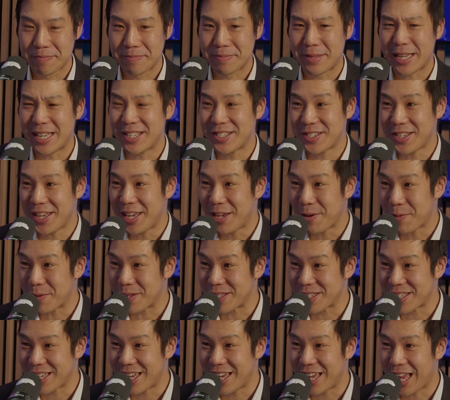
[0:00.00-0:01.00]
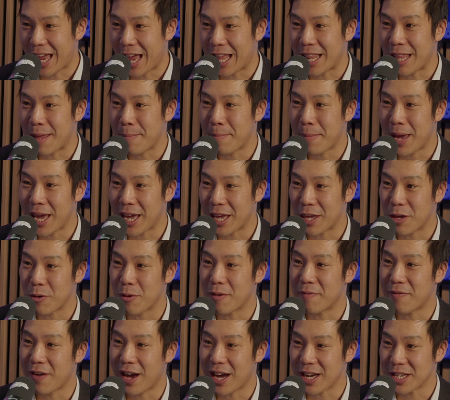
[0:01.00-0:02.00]
they sequence it, and they make you
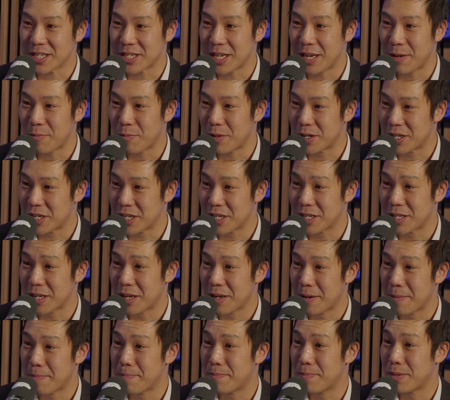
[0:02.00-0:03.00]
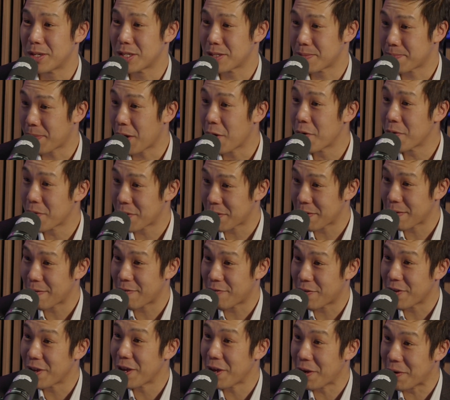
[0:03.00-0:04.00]
a vaccine which is bespoke
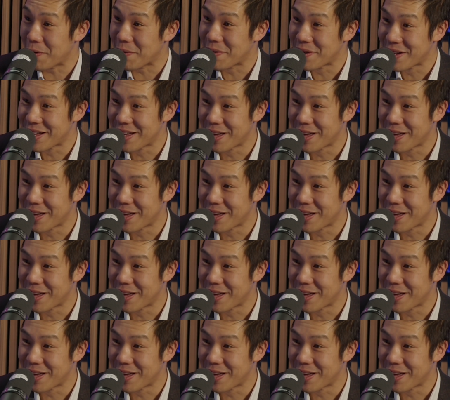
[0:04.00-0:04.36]
for you,